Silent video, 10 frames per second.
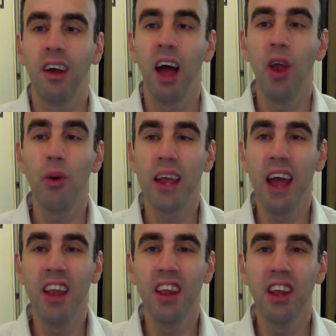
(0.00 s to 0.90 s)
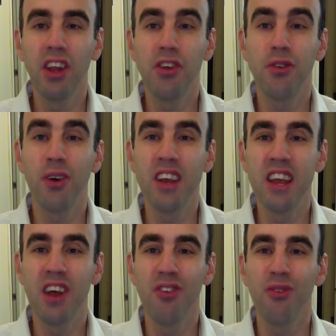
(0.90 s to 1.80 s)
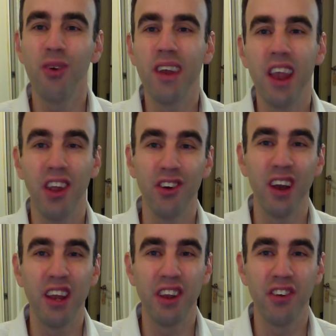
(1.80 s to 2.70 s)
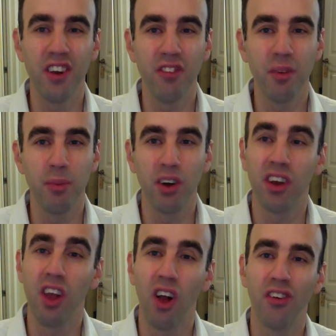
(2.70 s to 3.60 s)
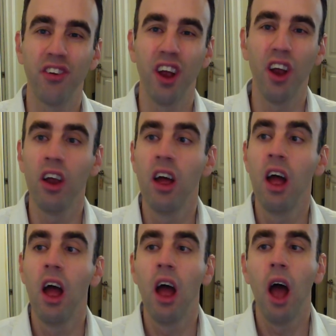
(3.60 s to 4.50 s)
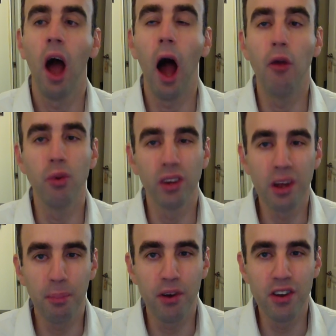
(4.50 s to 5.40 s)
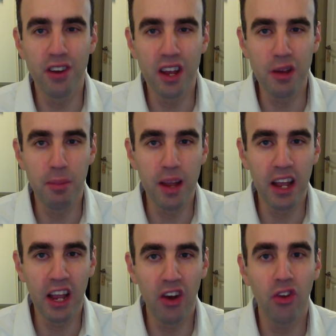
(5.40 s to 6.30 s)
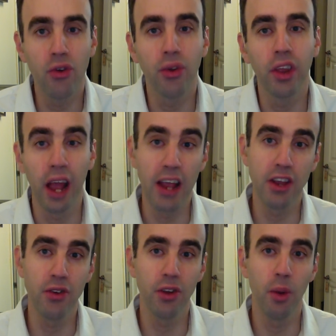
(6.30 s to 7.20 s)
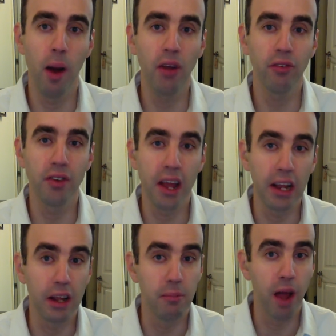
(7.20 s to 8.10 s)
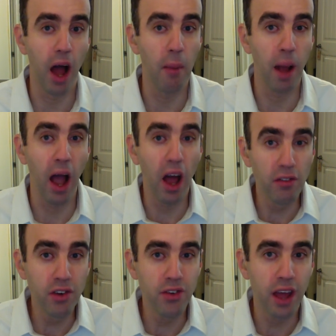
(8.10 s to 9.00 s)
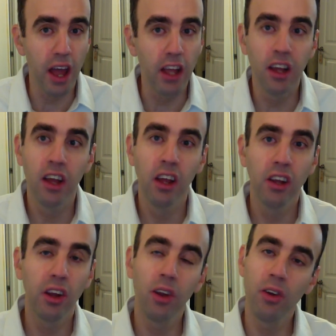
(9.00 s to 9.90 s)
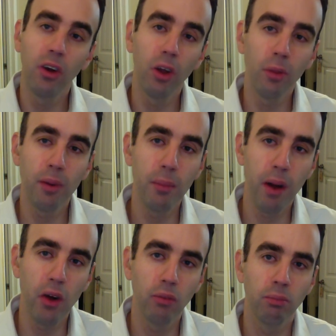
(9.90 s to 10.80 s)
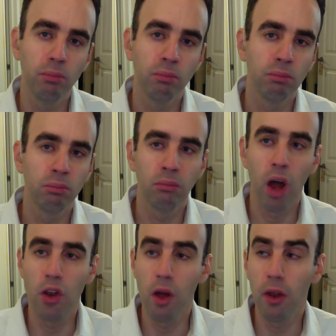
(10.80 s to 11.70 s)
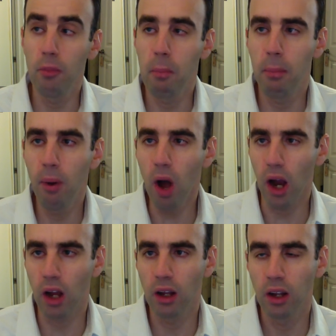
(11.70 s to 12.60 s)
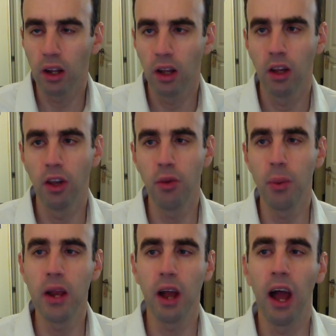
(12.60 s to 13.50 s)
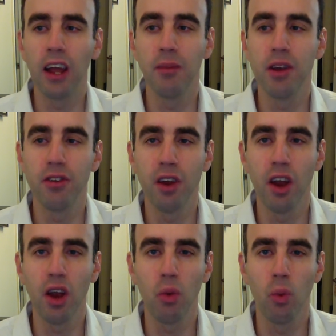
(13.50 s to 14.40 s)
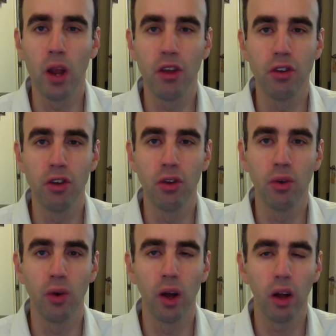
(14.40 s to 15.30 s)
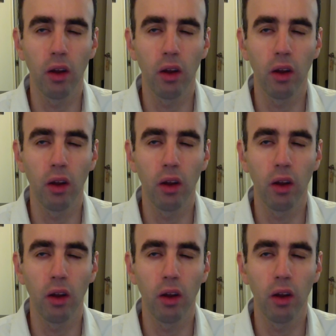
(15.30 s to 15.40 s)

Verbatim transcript: Hello again, this is Jordan here for another edition of the Book Knowledge Share. I really appreciate you being here, so thank you so much for taking some time out of your day to learn a little bit about another book. This week I'm going to be sharing with you